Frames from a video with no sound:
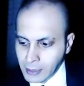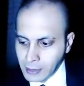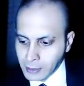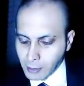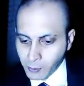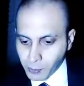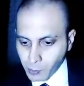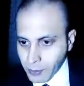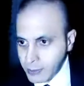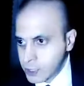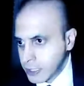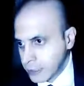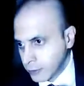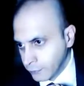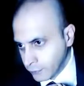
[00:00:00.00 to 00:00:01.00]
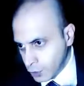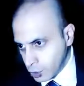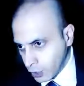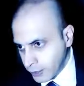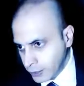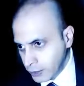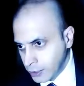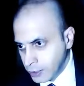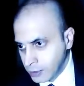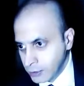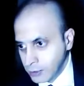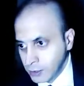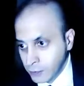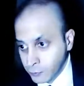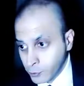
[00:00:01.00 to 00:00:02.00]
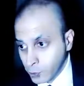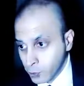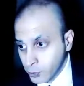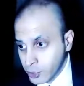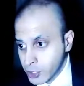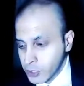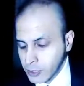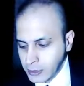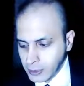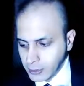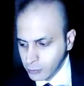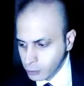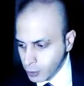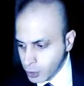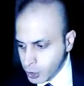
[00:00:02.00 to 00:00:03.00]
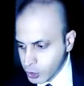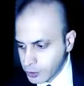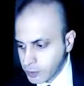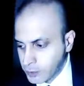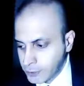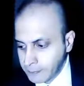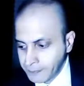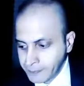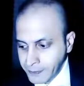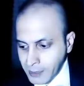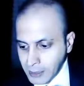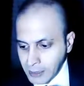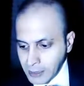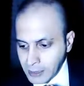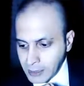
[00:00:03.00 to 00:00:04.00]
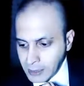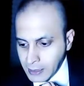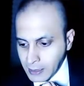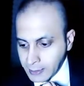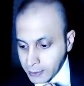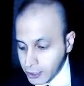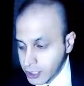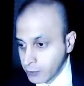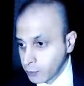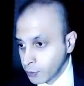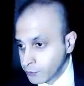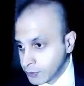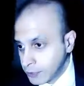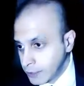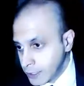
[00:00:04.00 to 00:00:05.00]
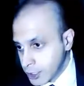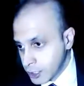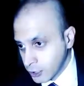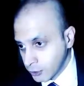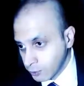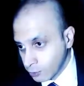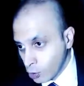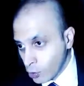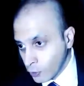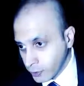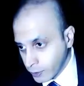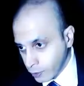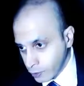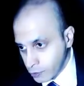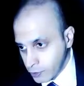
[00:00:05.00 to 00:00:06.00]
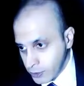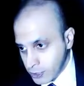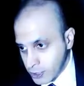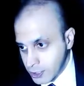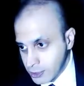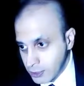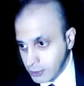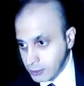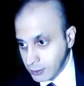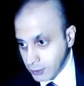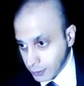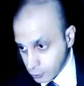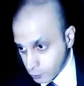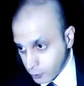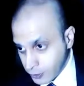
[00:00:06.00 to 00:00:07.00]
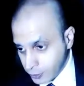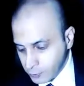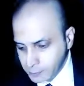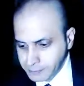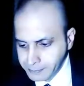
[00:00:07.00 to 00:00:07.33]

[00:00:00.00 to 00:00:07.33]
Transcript: comprising of China, of course, Russia, and some of the Eastern Bloc countries as well.